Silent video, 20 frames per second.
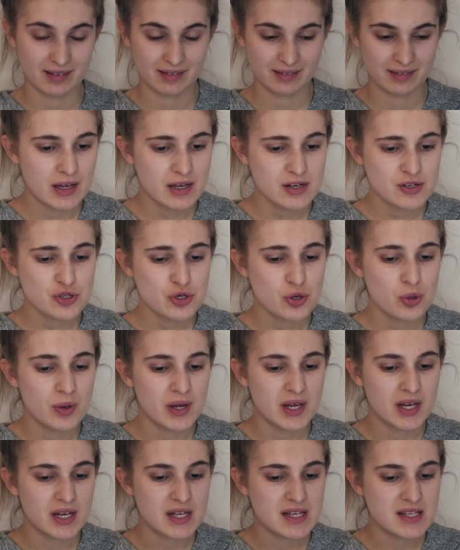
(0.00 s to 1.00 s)
Each
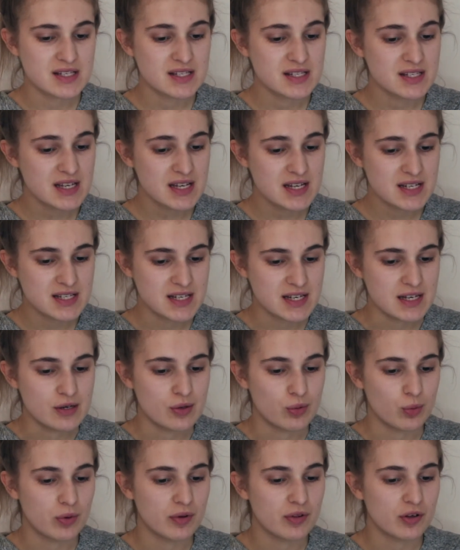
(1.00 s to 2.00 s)
queen is
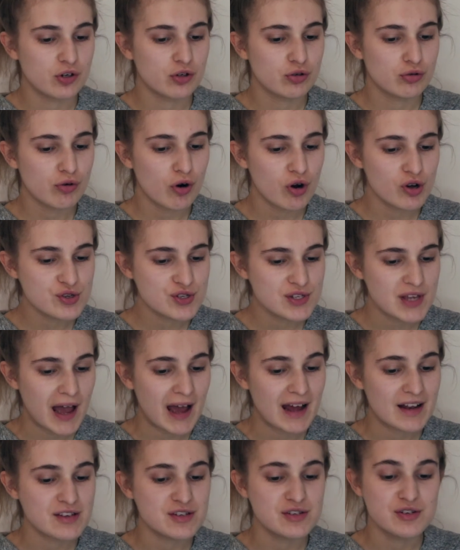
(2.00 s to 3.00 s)
seated with a cross
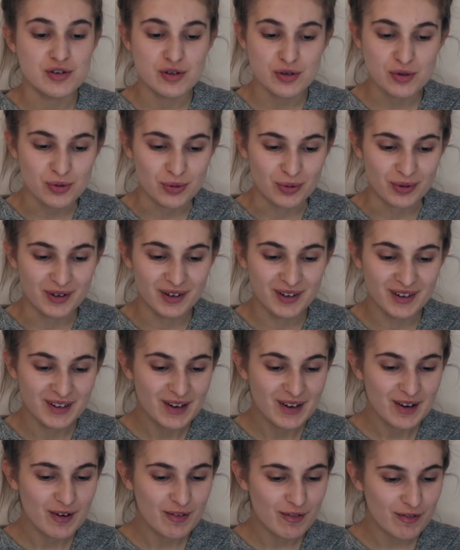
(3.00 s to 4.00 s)
at noon,
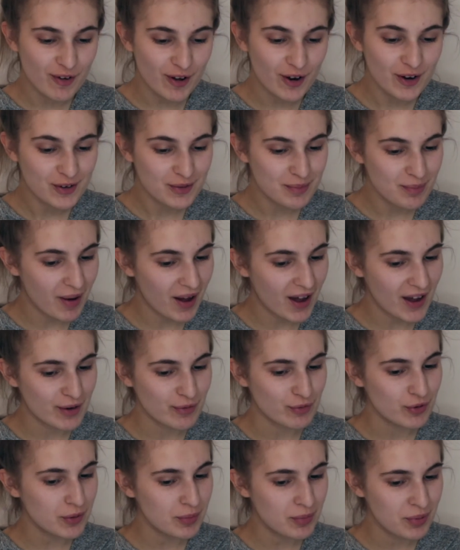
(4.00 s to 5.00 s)
followed by
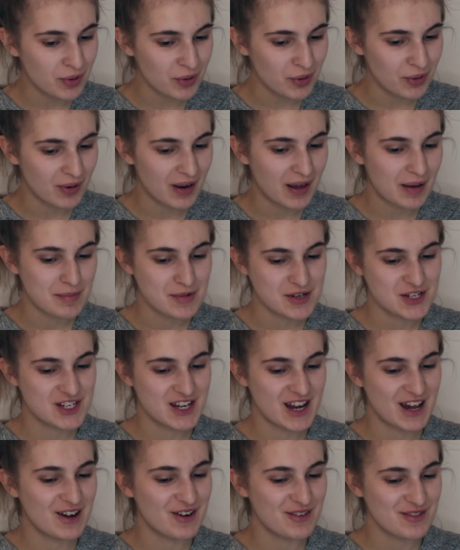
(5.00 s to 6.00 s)
RuPaul and
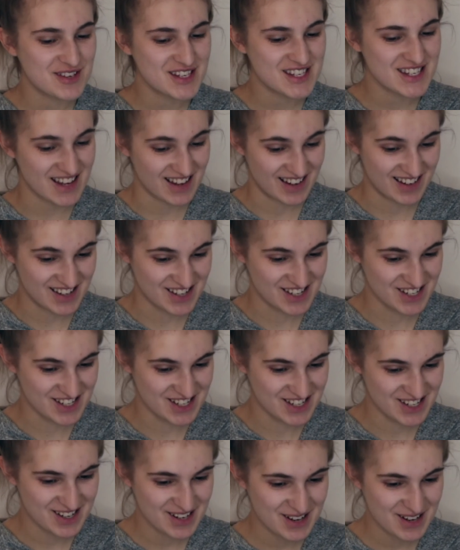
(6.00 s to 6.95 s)
Michelle Visage.